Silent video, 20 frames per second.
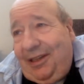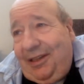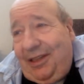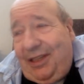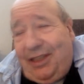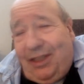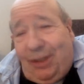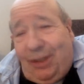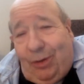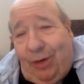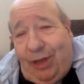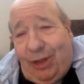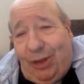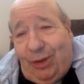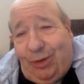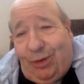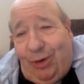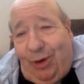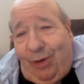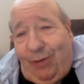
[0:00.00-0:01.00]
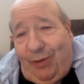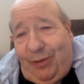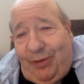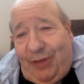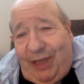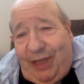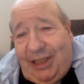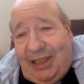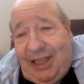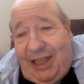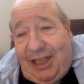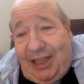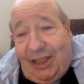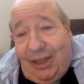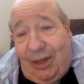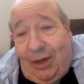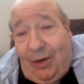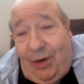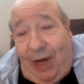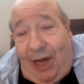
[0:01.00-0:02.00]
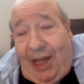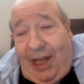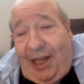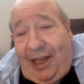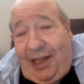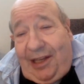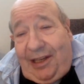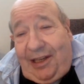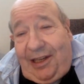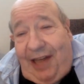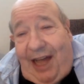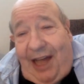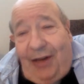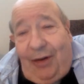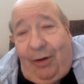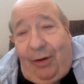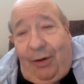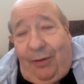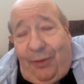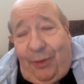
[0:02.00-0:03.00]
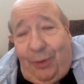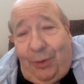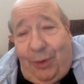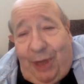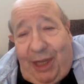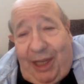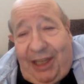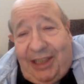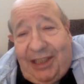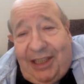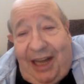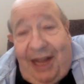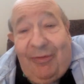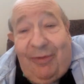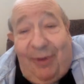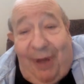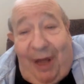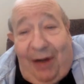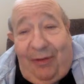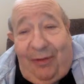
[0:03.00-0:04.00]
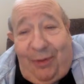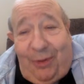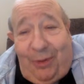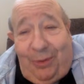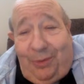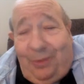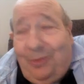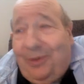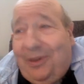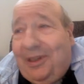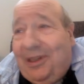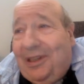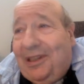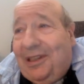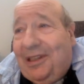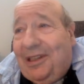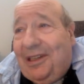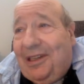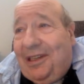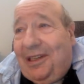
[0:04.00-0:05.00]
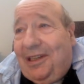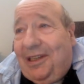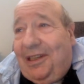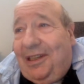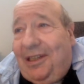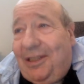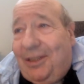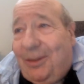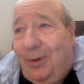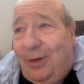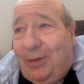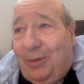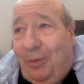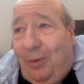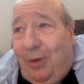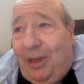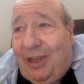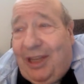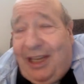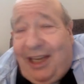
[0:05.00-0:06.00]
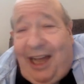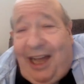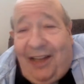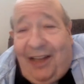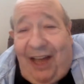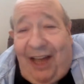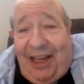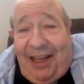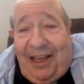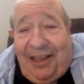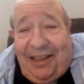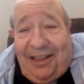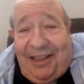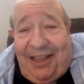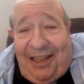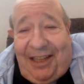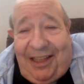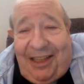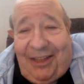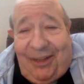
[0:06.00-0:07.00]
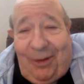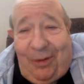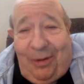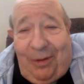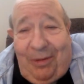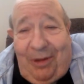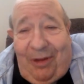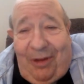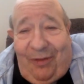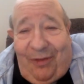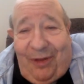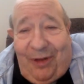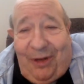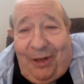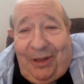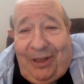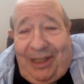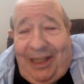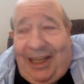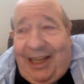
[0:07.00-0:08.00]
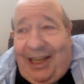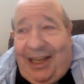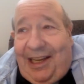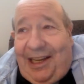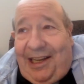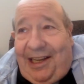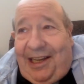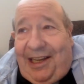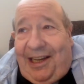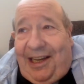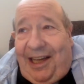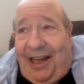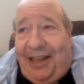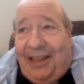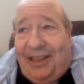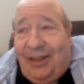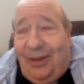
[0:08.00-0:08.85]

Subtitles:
he's a treasure trove of these things. So I know a few things, and I've got a few stories. But one thing I like that they told me about Phil, and it's